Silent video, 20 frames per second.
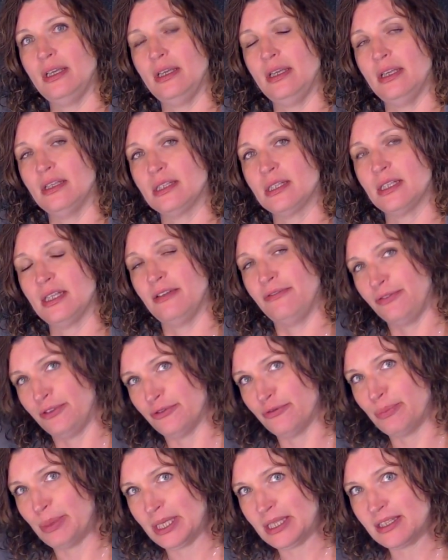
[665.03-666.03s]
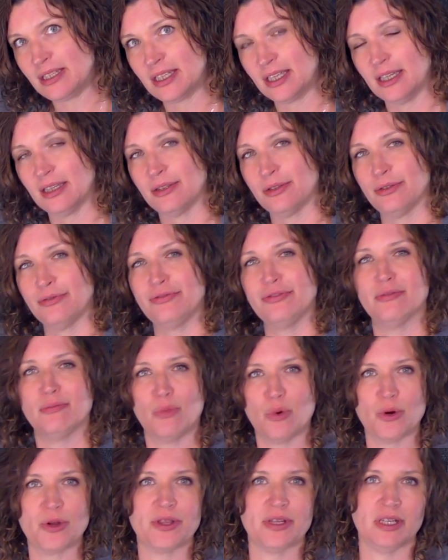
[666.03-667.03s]
if you've been together for
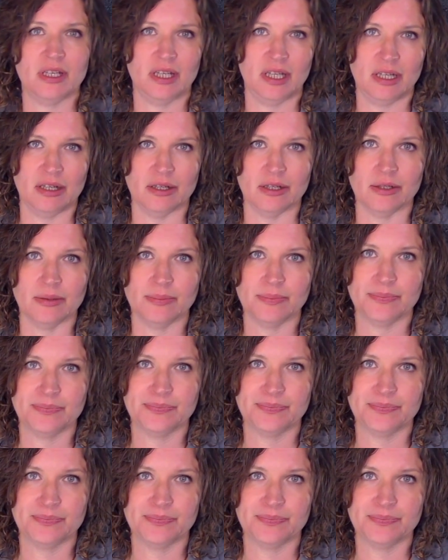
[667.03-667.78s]
more than a year.